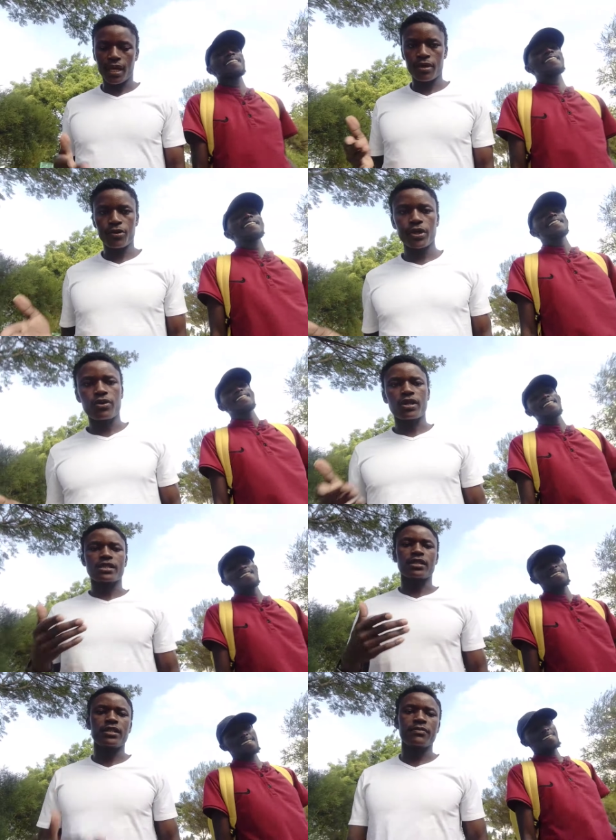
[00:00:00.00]
and we grow
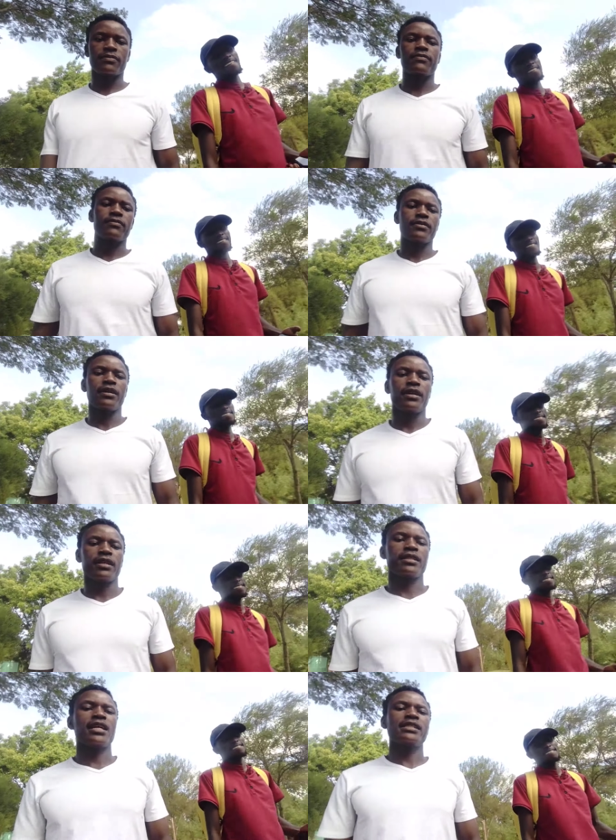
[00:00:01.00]
as a team.
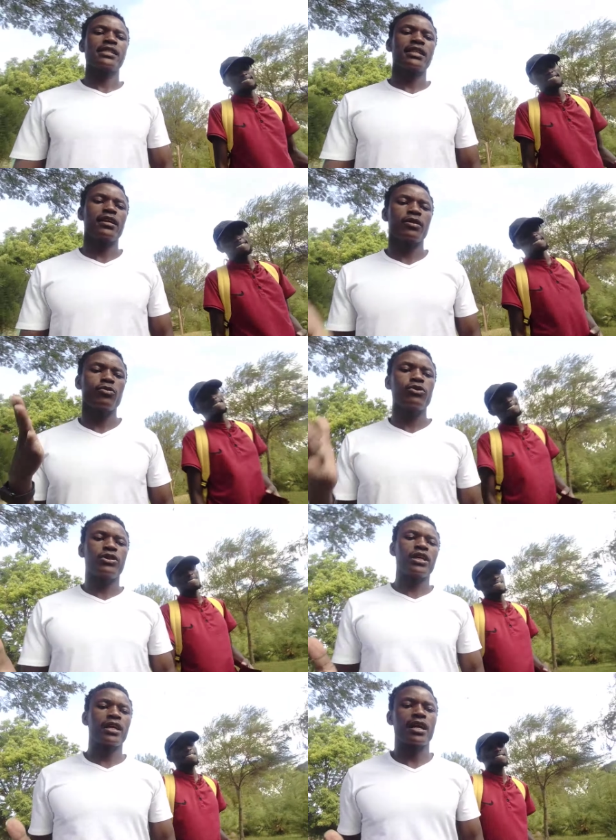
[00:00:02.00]
And that's the good
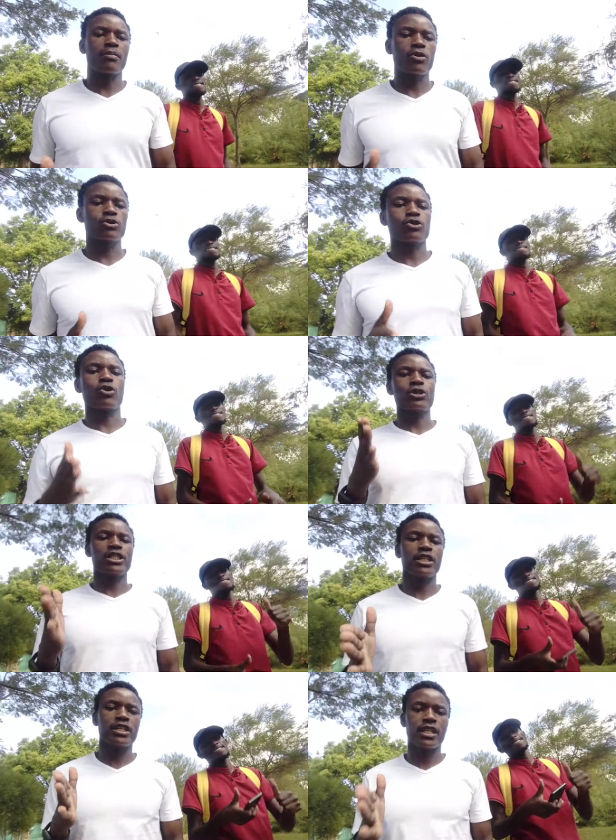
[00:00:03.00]
thing about
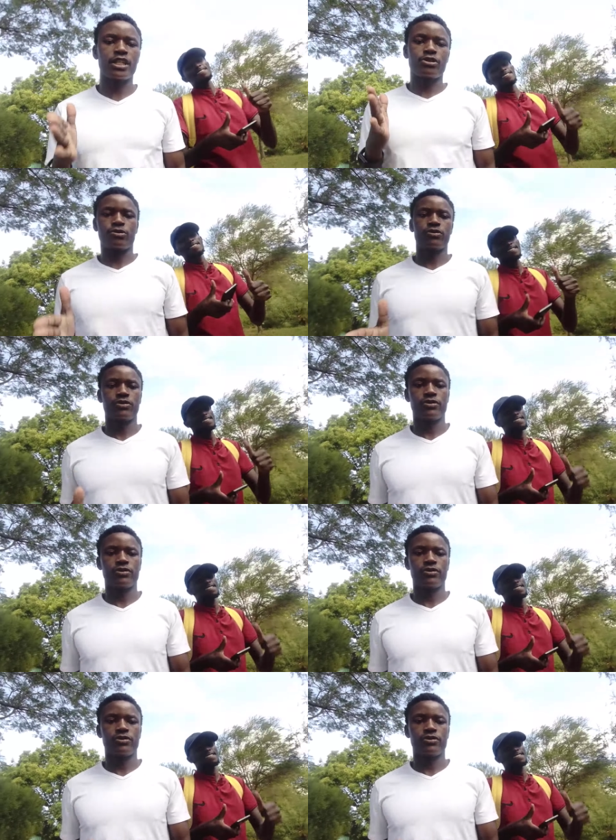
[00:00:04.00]
content creation.